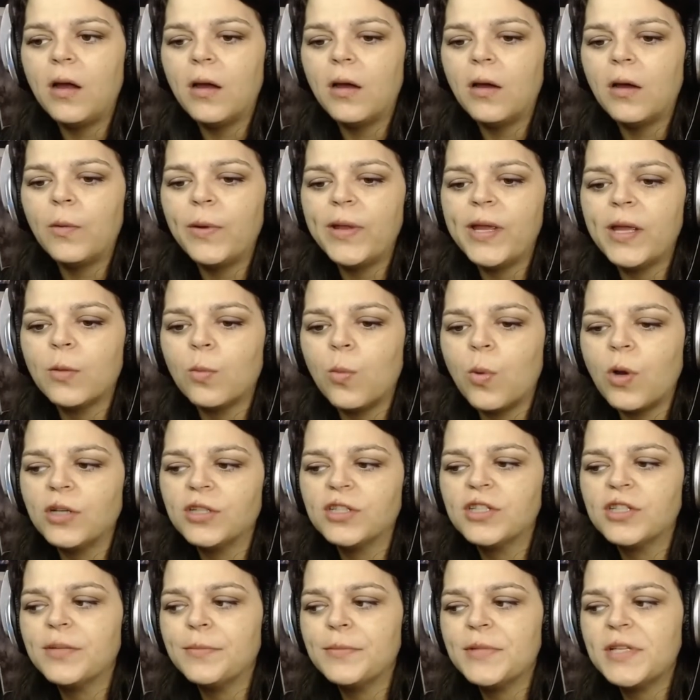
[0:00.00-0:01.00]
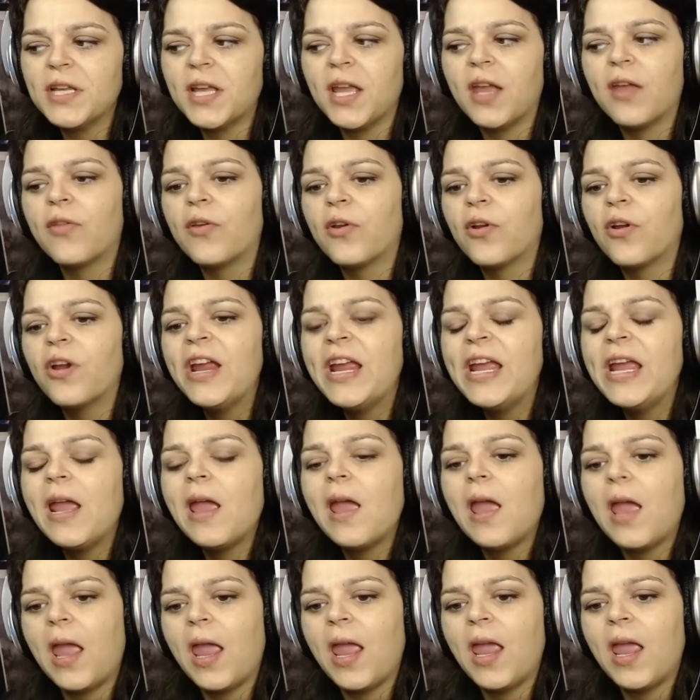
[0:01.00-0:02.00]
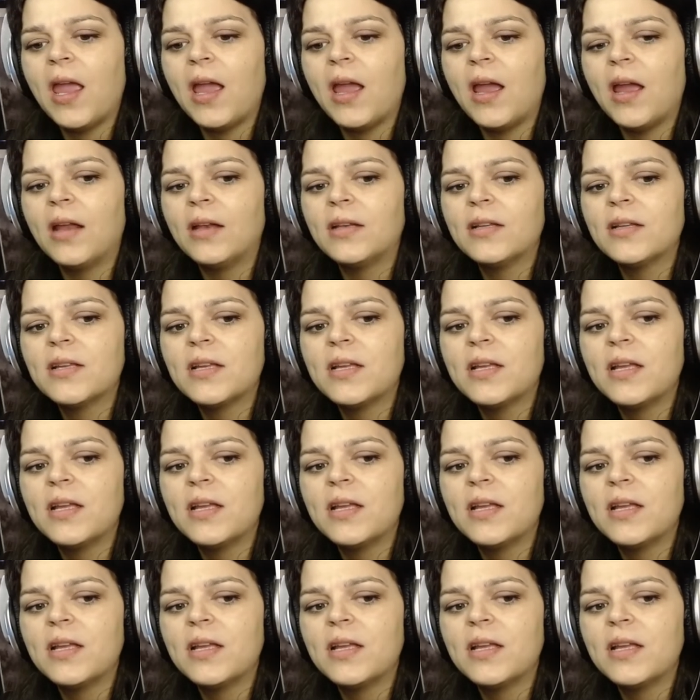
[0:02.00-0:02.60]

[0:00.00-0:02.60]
We had watched them together, and